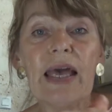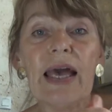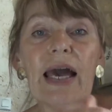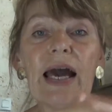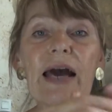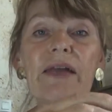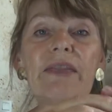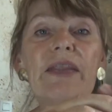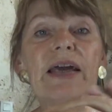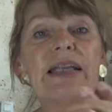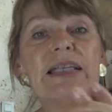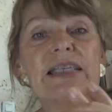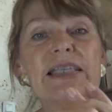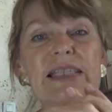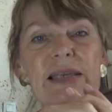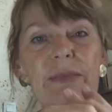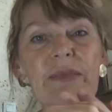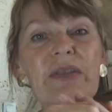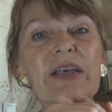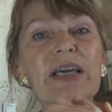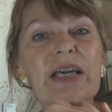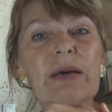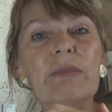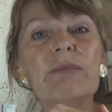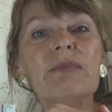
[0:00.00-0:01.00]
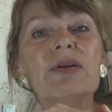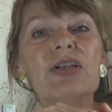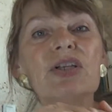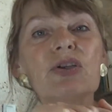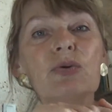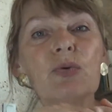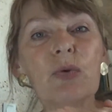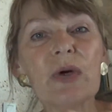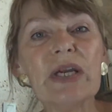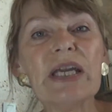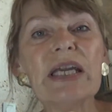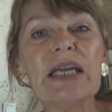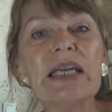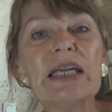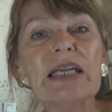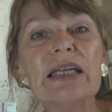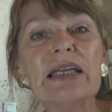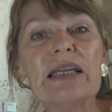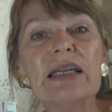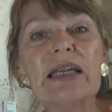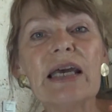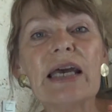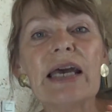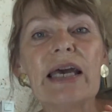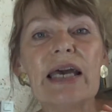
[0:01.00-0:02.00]
And then something in
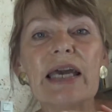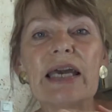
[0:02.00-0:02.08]
between